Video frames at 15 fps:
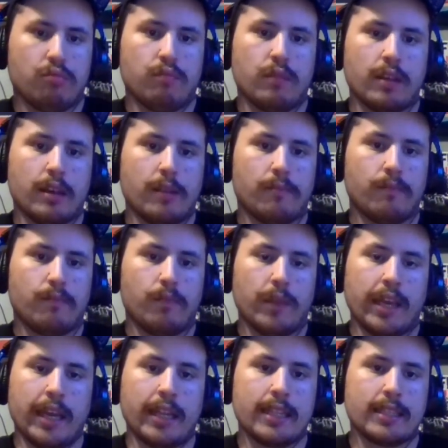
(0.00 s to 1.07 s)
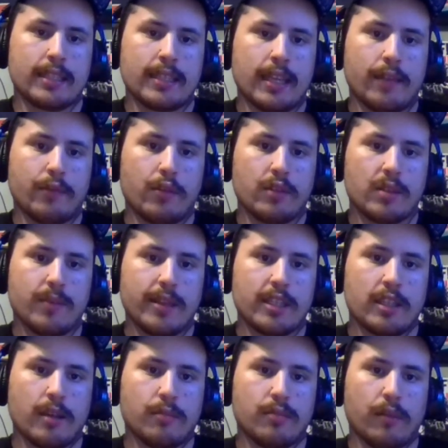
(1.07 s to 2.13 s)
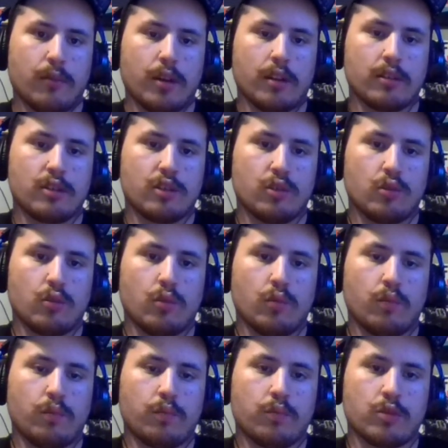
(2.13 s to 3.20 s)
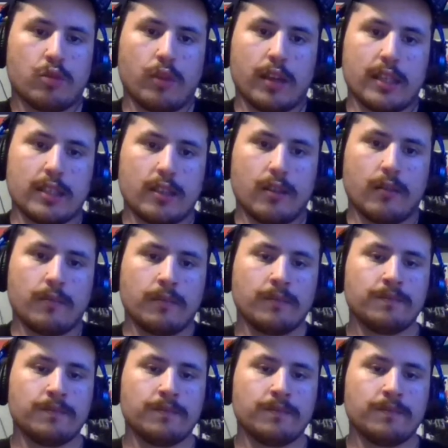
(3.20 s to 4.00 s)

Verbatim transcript: We got aliens inside of a spaceship that want to destroy Godzilla.